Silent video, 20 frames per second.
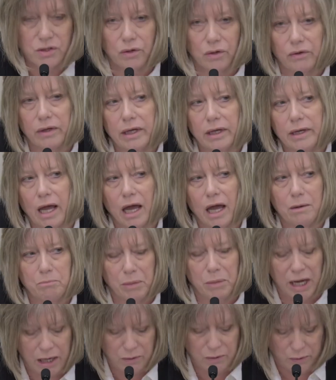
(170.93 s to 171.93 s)
certainly
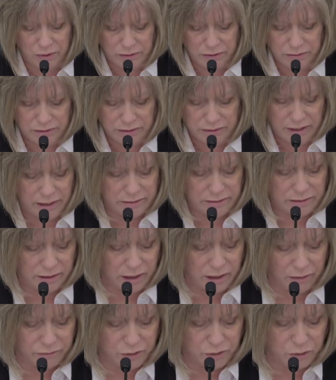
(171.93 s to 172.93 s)
not backwards, as the
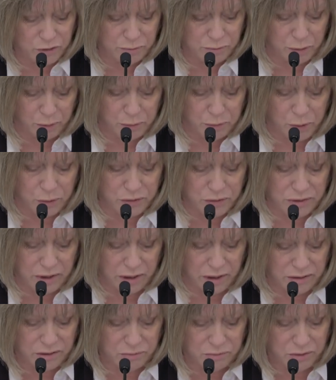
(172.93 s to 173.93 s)
governor's proposed
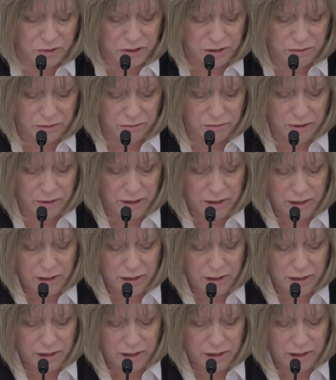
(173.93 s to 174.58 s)
cuts would do,